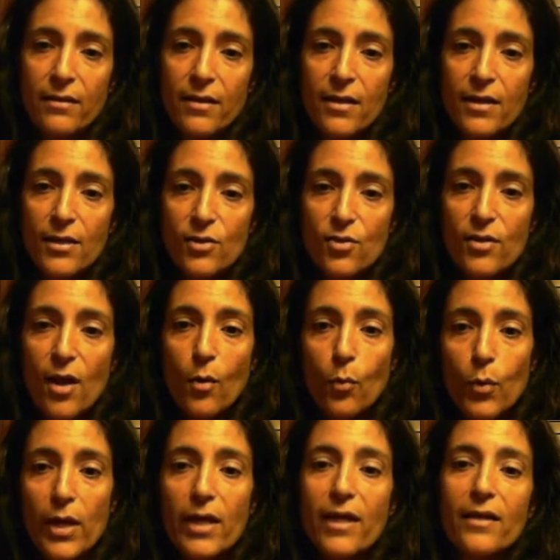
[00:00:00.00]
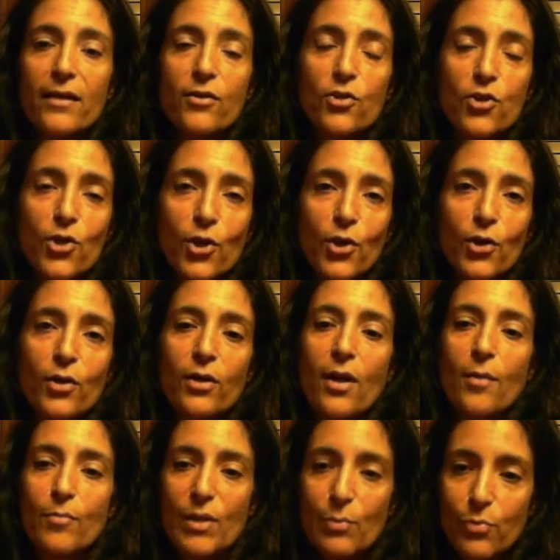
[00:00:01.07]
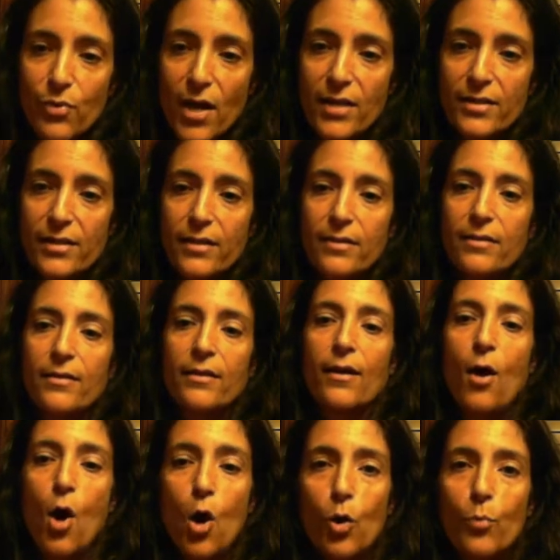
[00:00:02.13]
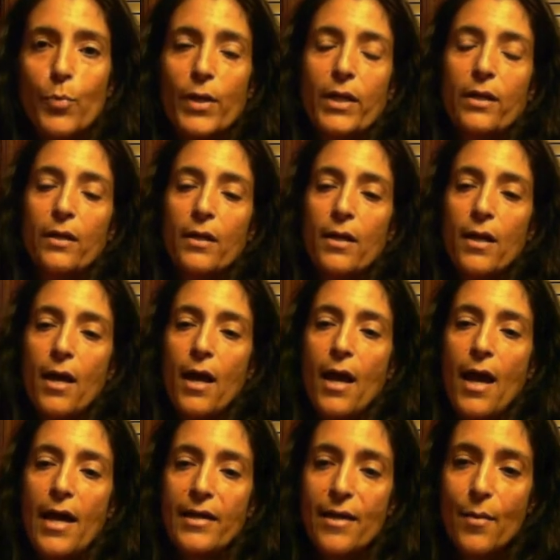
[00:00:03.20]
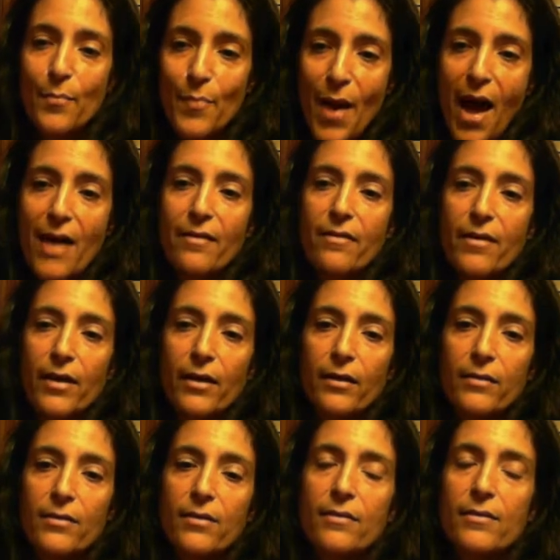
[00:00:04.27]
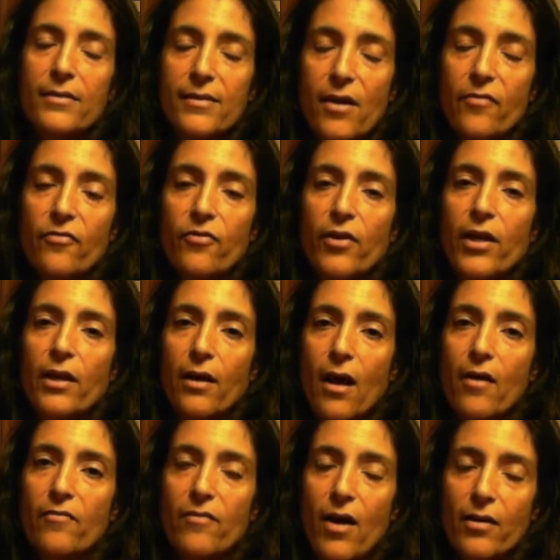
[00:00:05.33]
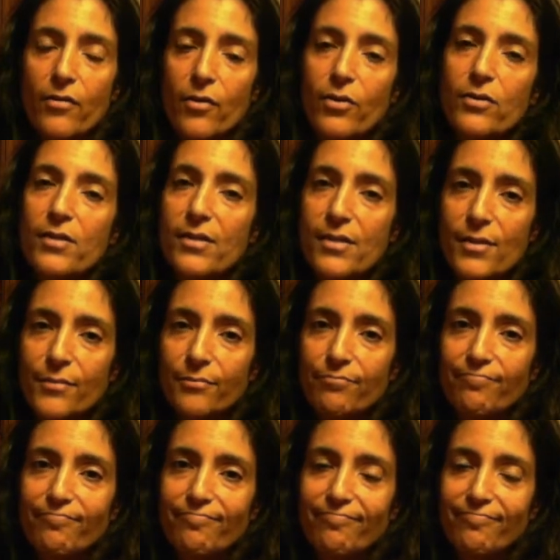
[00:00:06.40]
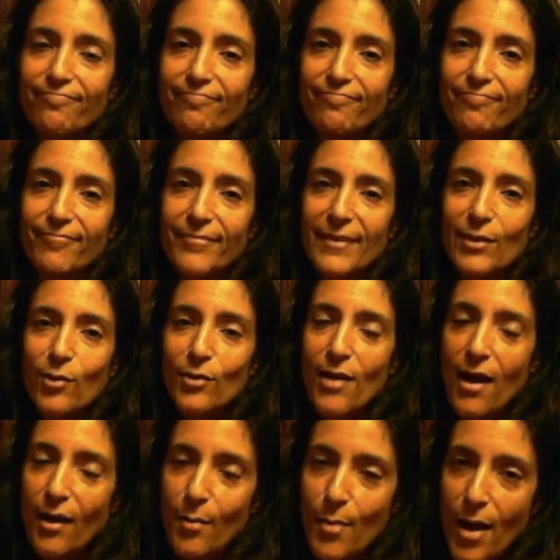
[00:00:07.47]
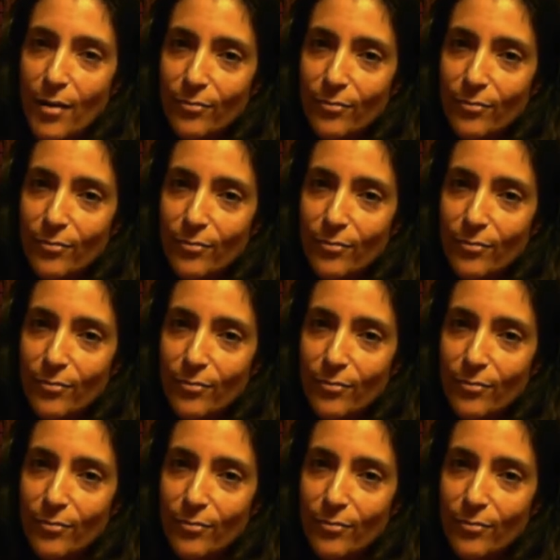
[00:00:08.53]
so that we can in turn be present, open, and empathic to the suffering of others. Toda Rabba.